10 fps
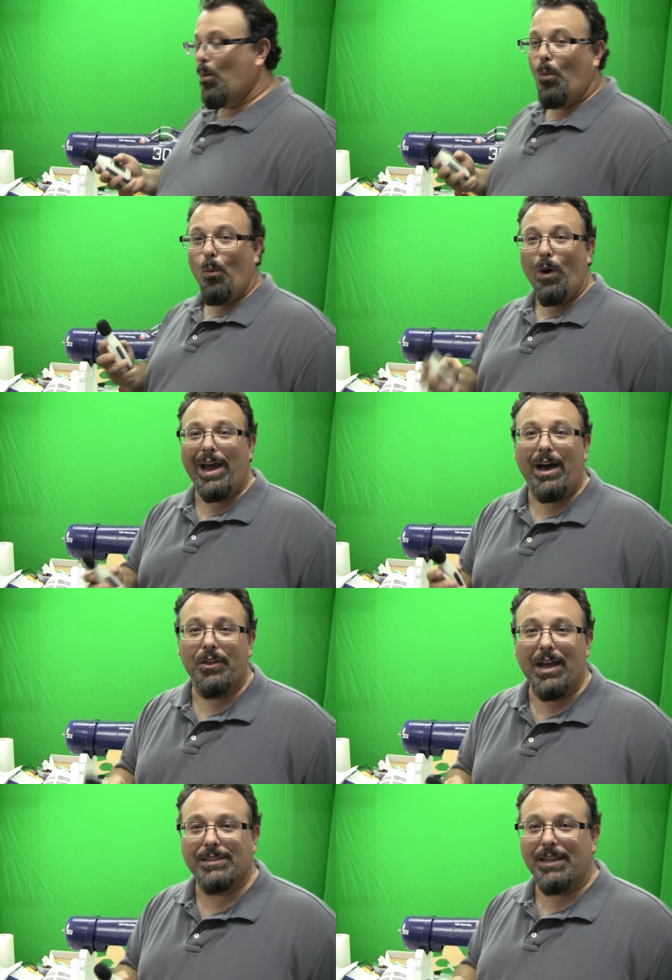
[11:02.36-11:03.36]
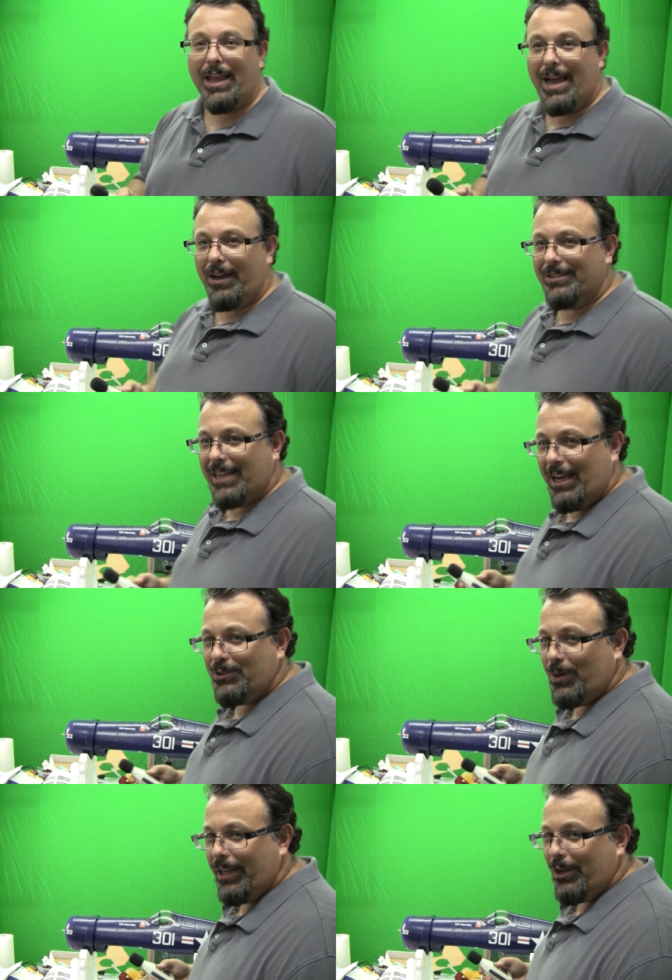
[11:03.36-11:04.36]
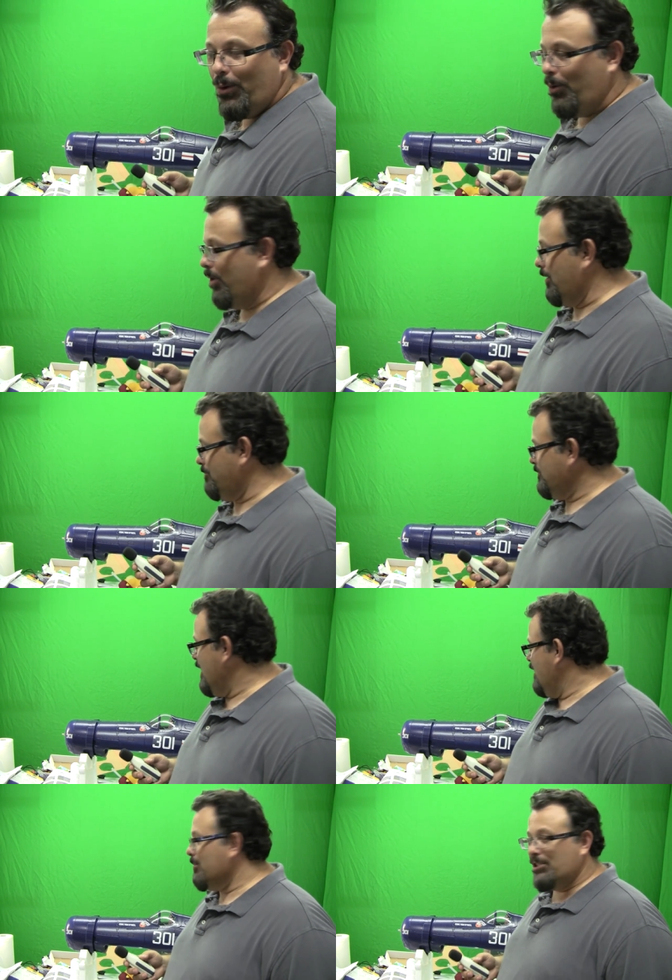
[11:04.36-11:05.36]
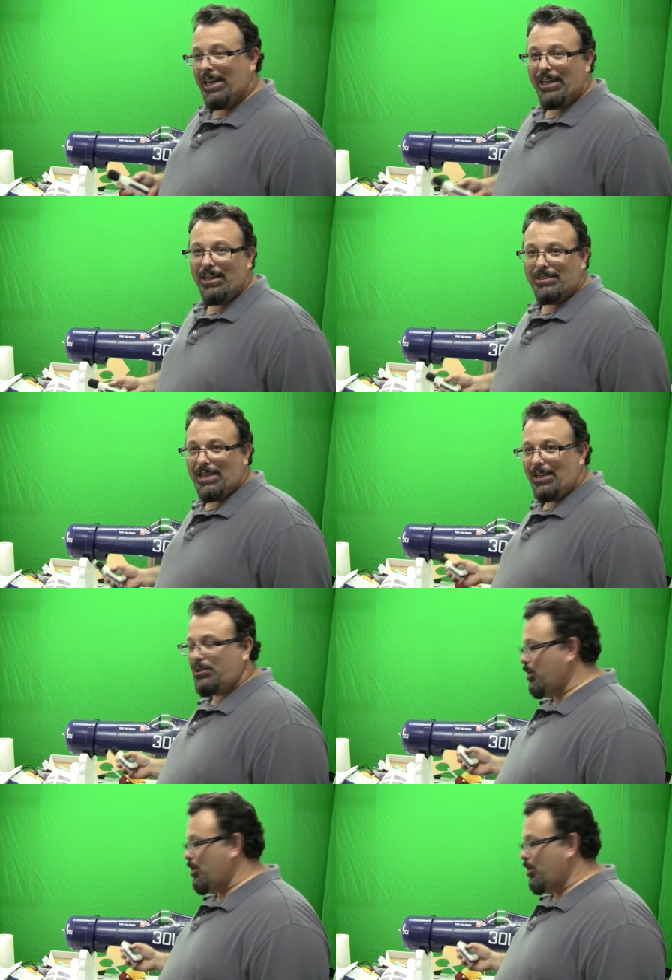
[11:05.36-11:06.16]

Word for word: wow, that's loud. Sounds really cool. Machine gun sounds